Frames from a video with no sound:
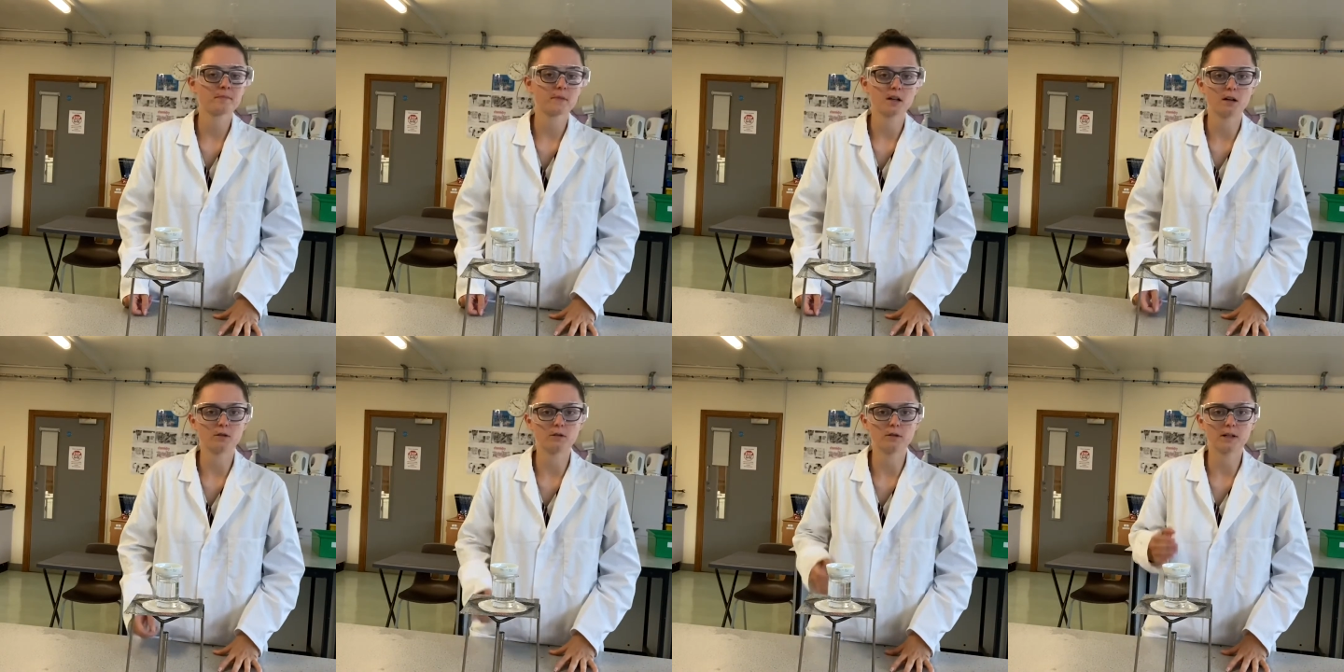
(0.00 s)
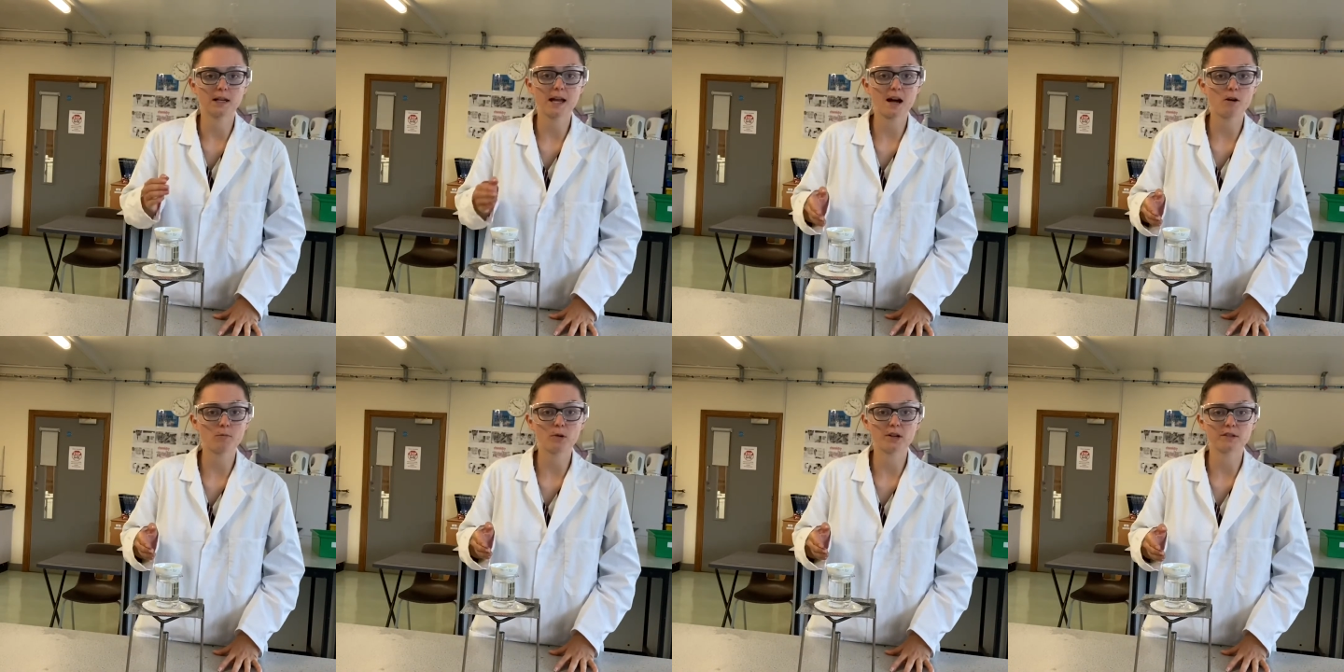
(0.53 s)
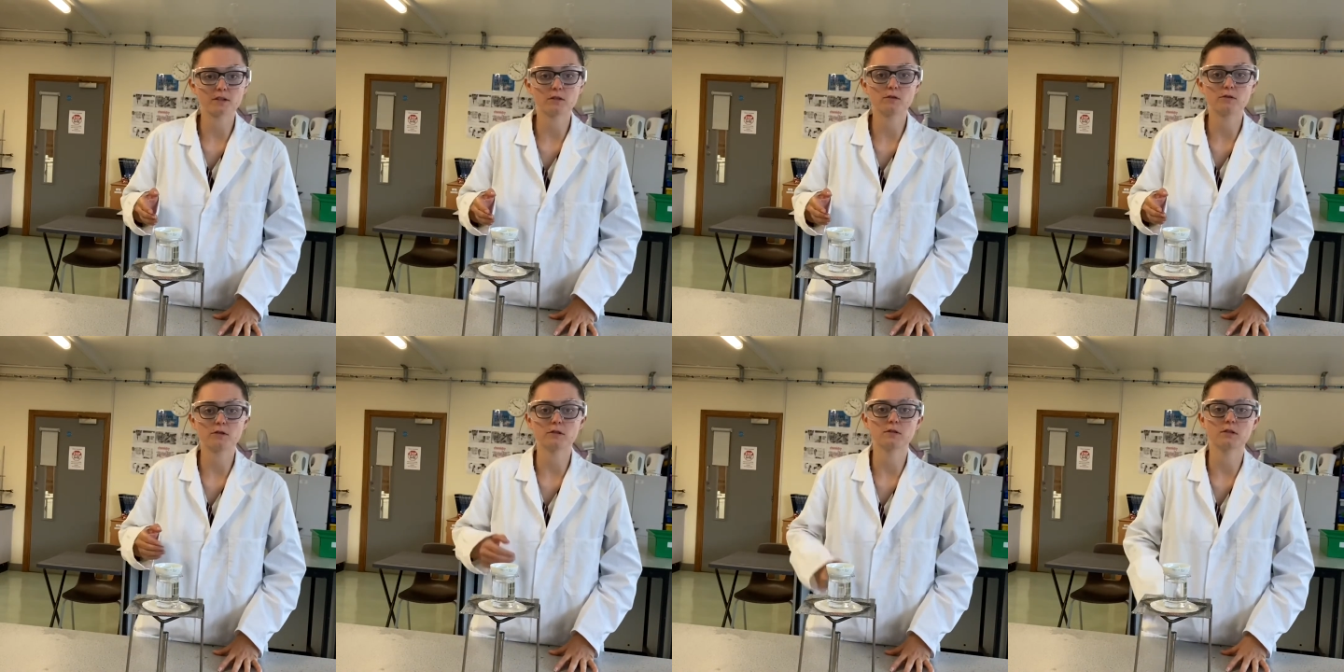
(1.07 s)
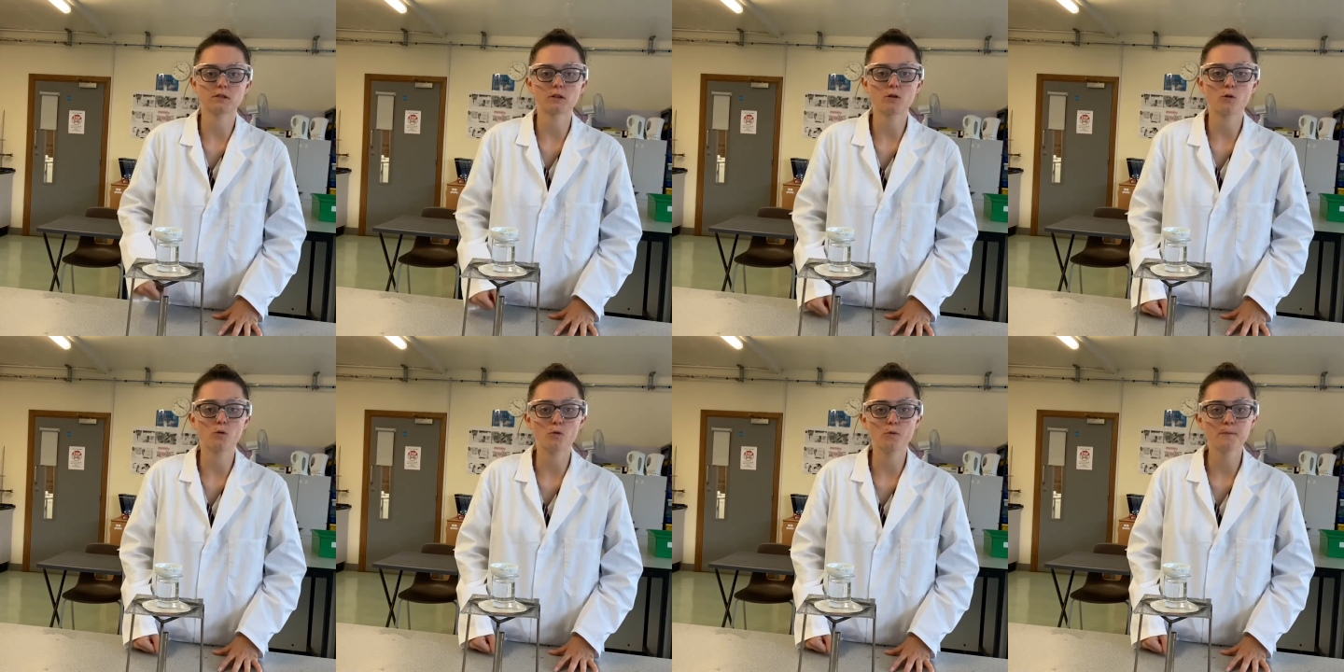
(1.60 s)
I'm going to allow my solution to
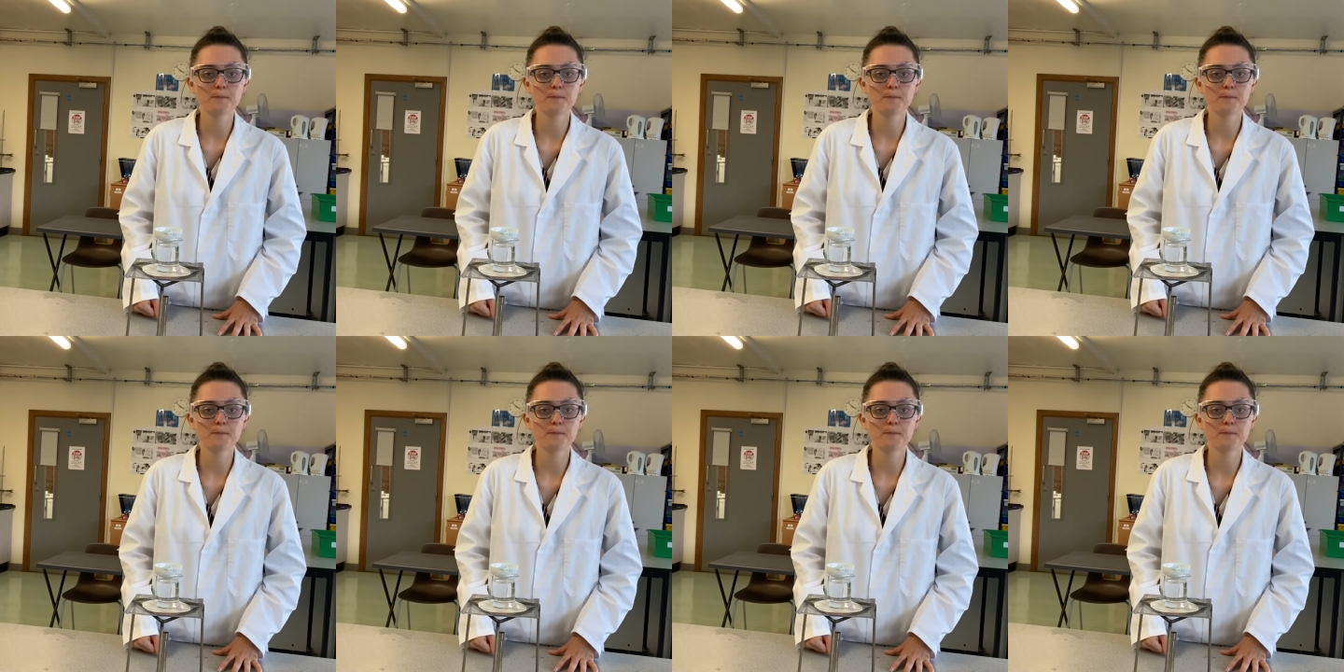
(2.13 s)
cool,